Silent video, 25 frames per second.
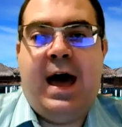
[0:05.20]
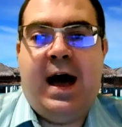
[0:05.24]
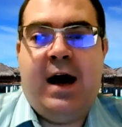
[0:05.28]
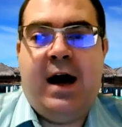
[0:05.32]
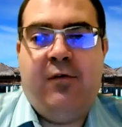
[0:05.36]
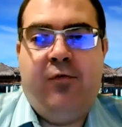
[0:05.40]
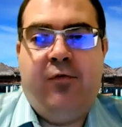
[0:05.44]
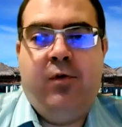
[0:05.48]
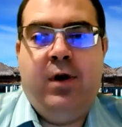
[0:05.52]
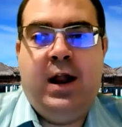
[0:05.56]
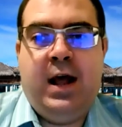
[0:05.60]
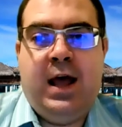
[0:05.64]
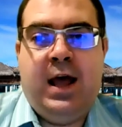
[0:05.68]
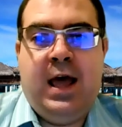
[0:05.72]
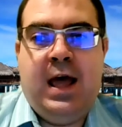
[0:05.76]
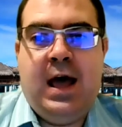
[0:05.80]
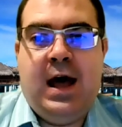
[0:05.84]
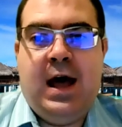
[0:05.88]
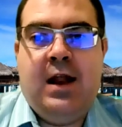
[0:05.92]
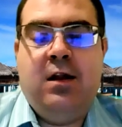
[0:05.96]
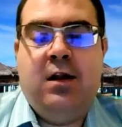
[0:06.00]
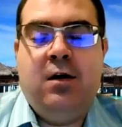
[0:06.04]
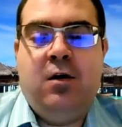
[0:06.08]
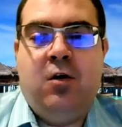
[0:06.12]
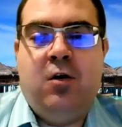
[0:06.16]
have went
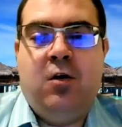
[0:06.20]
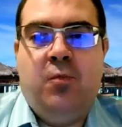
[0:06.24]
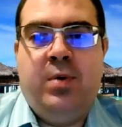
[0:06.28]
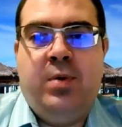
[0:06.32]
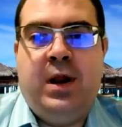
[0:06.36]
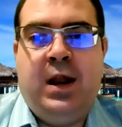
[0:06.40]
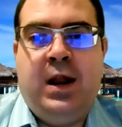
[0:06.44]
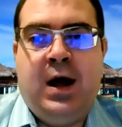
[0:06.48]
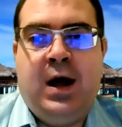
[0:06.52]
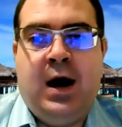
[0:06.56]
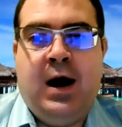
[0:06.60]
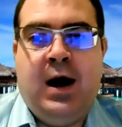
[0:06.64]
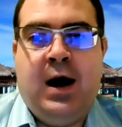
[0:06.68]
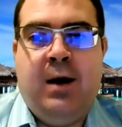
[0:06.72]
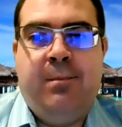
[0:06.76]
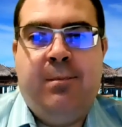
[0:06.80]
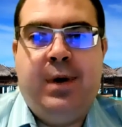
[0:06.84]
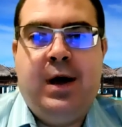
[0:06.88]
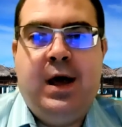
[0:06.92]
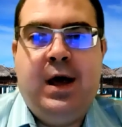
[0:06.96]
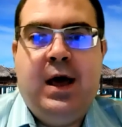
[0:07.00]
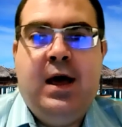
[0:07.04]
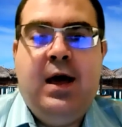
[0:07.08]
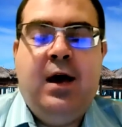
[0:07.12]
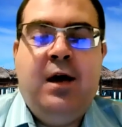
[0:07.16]
ahead and opened up
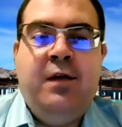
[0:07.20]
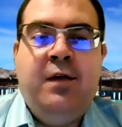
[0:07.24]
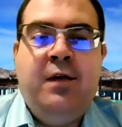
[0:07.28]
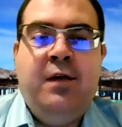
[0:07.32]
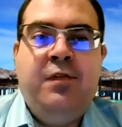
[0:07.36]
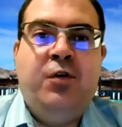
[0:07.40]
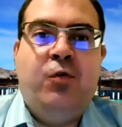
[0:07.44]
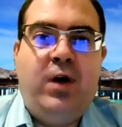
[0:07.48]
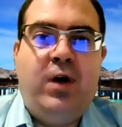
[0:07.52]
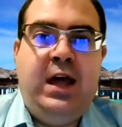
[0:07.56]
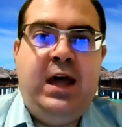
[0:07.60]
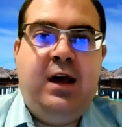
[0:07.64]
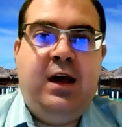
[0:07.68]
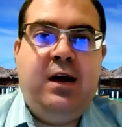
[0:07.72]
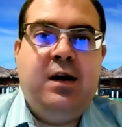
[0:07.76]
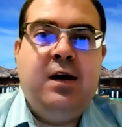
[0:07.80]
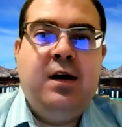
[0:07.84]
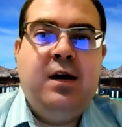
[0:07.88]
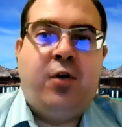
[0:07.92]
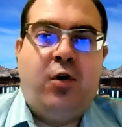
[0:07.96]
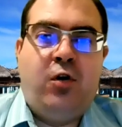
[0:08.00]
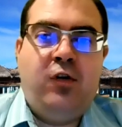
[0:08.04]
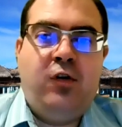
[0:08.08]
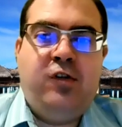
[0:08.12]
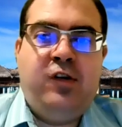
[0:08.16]
the week
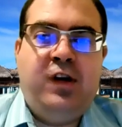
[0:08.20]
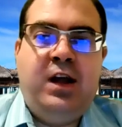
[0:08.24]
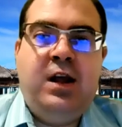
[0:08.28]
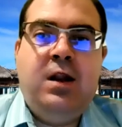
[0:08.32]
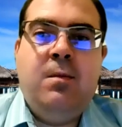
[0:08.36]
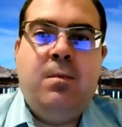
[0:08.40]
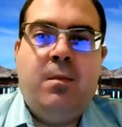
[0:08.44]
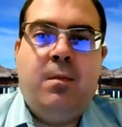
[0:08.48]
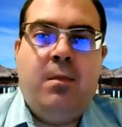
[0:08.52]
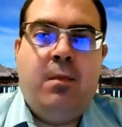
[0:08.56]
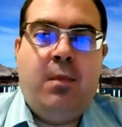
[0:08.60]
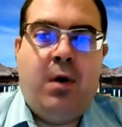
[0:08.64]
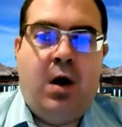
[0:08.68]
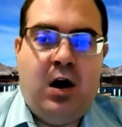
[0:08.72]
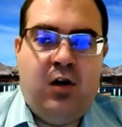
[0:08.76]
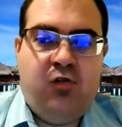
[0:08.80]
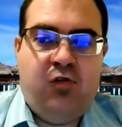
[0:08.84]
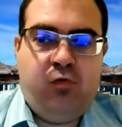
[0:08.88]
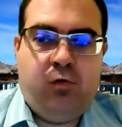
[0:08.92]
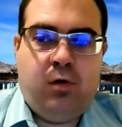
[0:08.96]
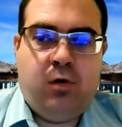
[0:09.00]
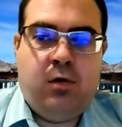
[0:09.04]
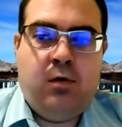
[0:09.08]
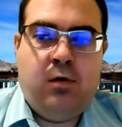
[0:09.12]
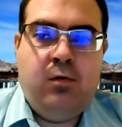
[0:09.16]
13
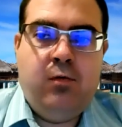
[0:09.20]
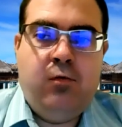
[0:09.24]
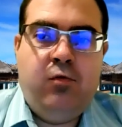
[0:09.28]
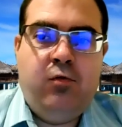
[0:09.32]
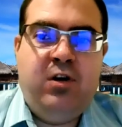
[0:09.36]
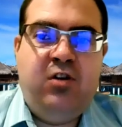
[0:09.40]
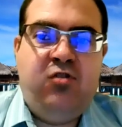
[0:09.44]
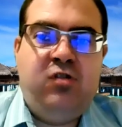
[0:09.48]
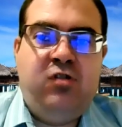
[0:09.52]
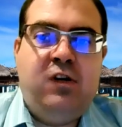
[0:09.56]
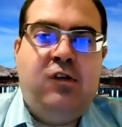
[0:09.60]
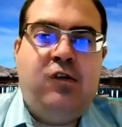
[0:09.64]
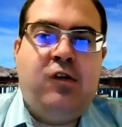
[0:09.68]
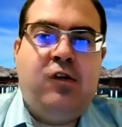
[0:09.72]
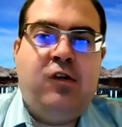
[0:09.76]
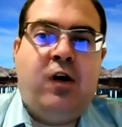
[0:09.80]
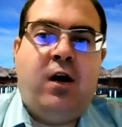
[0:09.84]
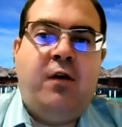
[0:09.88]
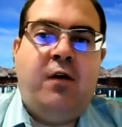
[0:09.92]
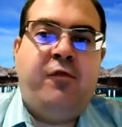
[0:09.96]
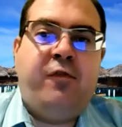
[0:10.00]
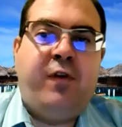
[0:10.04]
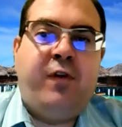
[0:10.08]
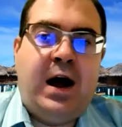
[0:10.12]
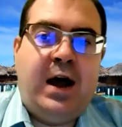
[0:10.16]
module, which is
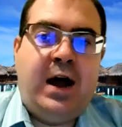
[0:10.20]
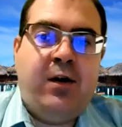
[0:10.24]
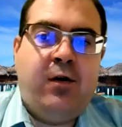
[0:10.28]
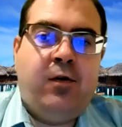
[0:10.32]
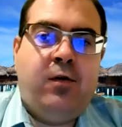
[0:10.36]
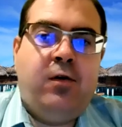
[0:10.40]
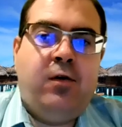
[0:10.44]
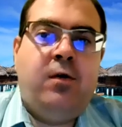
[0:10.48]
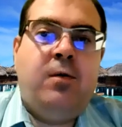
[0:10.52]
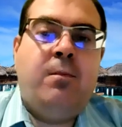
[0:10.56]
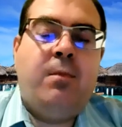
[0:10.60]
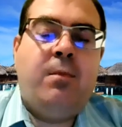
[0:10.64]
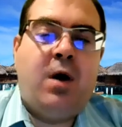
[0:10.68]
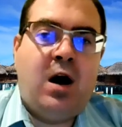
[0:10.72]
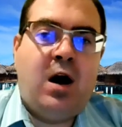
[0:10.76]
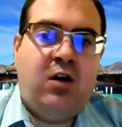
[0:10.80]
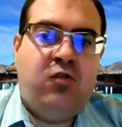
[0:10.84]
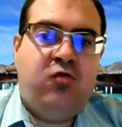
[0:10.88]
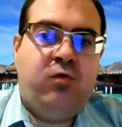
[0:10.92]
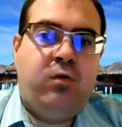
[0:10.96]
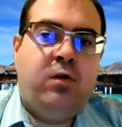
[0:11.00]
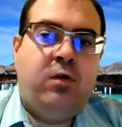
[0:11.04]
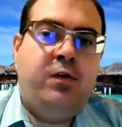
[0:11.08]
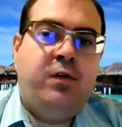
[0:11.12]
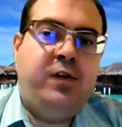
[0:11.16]
our final
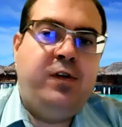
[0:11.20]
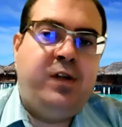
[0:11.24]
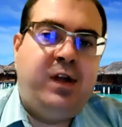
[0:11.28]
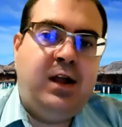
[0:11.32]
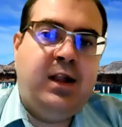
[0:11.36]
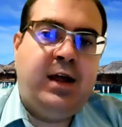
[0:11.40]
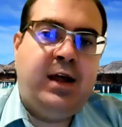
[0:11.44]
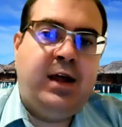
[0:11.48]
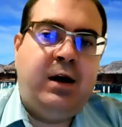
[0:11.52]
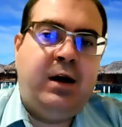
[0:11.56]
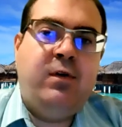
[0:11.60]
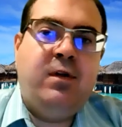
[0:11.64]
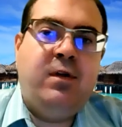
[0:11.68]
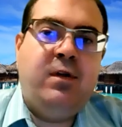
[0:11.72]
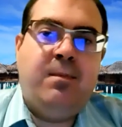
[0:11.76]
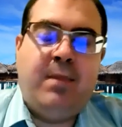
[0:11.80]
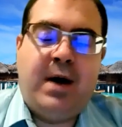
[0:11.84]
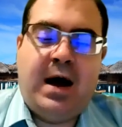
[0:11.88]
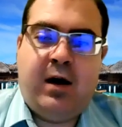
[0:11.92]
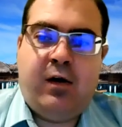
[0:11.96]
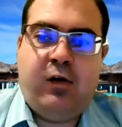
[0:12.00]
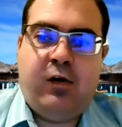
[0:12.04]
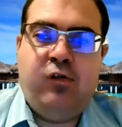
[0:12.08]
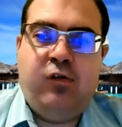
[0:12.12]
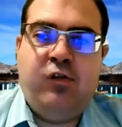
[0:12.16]
module dealing with
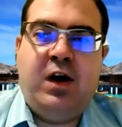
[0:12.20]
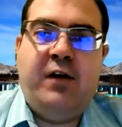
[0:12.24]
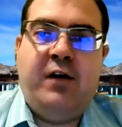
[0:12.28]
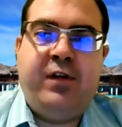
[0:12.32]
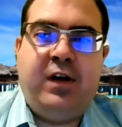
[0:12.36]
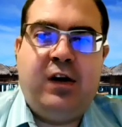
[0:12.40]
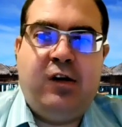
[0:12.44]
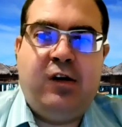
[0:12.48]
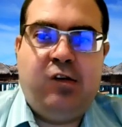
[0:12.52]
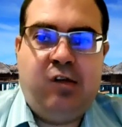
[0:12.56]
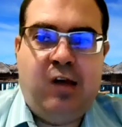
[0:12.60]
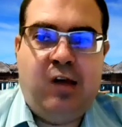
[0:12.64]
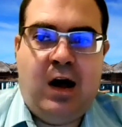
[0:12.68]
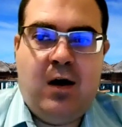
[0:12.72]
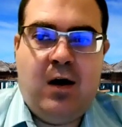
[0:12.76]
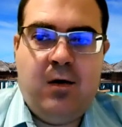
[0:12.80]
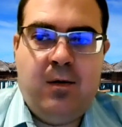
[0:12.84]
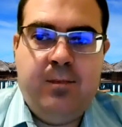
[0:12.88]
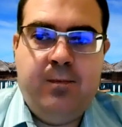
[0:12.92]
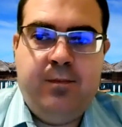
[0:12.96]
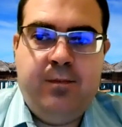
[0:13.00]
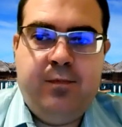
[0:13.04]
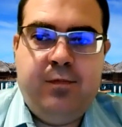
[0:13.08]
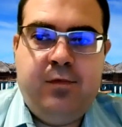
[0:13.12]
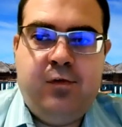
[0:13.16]
Microsoft Excel.
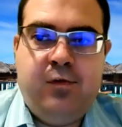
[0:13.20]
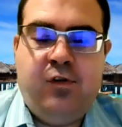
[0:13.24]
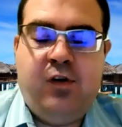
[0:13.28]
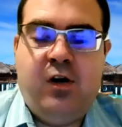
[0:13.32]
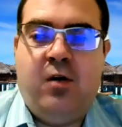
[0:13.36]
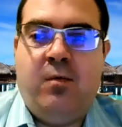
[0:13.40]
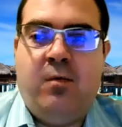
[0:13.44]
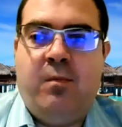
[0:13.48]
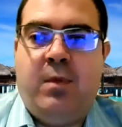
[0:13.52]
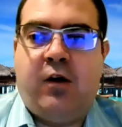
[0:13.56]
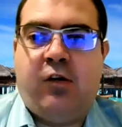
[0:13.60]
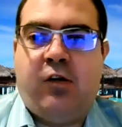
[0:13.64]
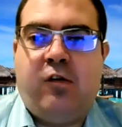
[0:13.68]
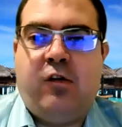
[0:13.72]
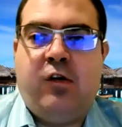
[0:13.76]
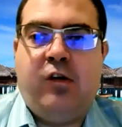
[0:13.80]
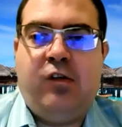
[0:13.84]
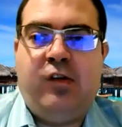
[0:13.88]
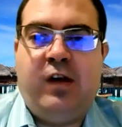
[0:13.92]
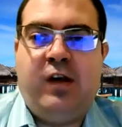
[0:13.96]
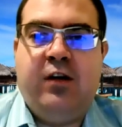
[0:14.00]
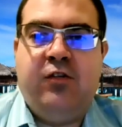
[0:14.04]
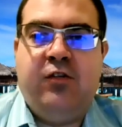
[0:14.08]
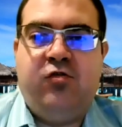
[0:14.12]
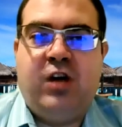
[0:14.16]
So Microsoft
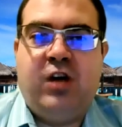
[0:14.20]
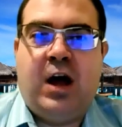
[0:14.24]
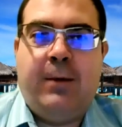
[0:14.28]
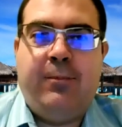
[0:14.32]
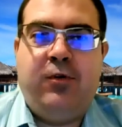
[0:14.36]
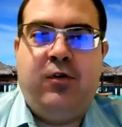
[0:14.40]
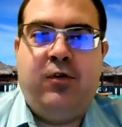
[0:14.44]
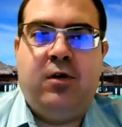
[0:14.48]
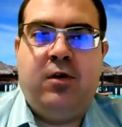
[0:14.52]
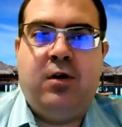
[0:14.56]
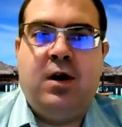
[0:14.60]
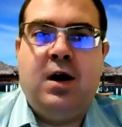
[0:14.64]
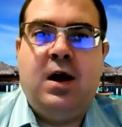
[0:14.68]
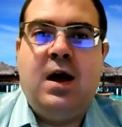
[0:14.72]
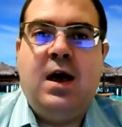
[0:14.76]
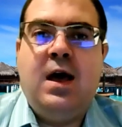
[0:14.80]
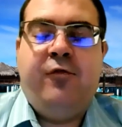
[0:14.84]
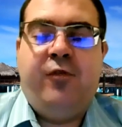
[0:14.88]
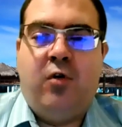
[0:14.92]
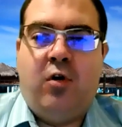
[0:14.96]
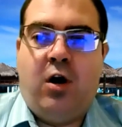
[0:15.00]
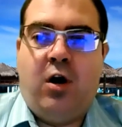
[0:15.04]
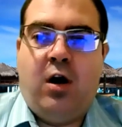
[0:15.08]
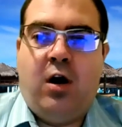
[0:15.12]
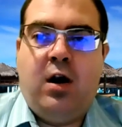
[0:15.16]
Excel chapter
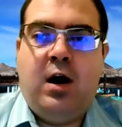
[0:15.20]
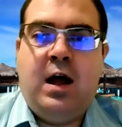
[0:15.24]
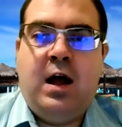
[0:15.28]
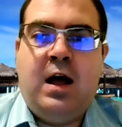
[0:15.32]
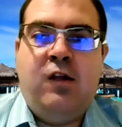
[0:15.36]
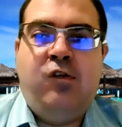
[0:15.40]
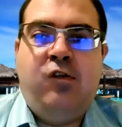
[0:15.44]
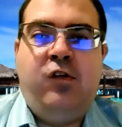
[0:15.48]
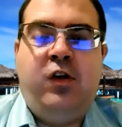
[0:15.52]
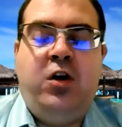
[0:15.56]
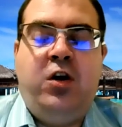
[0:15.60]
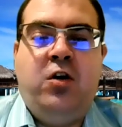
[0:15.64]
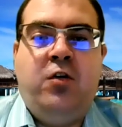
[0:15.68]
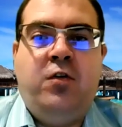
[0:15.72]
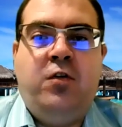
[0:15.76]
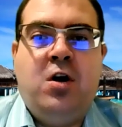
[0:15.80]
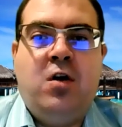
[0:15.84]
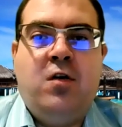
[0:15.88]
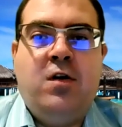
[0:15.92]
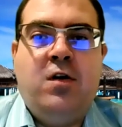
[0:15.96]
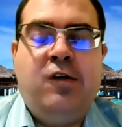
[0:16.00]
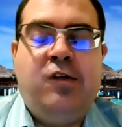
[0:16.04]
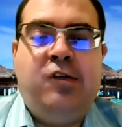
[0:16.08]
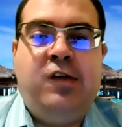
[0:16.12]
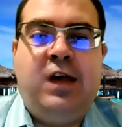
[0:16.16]
4. And so you'll
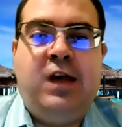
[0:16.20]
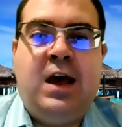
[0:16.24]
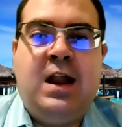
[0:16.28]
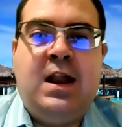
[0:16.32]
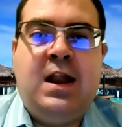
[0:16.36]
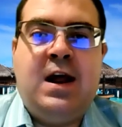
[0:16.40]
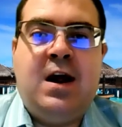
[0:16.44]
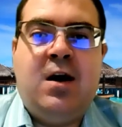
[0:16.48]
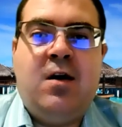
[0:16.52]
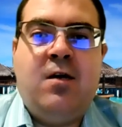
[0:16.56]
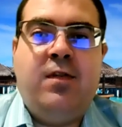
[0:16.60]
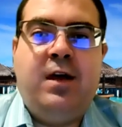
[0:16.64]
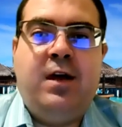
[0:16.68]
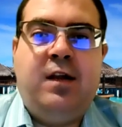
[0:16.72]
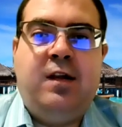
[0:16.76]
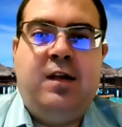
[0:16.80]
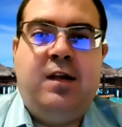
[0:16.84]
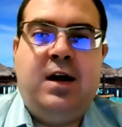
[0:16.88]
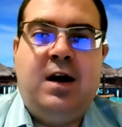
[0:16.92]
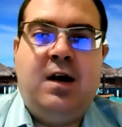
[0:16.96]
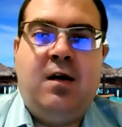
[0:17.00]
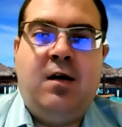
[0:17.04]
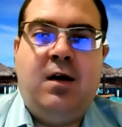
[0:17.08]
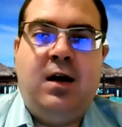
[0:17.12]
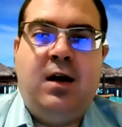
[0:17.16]
notice in there that
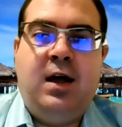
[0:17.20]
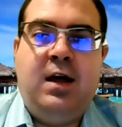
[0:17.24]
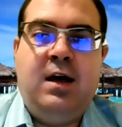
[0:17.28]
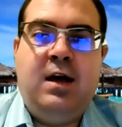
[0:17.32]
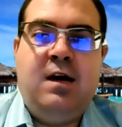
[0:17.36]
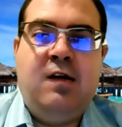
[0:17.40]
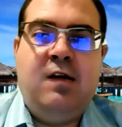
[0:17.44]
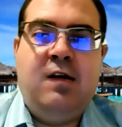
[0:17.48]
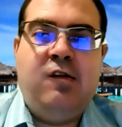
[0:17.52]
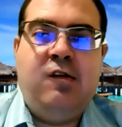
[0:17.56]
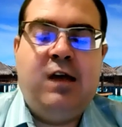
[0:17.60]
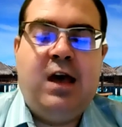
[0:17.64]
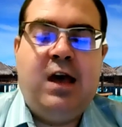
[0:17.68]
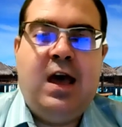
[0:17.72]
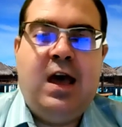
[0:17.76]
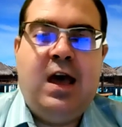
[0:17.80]
there is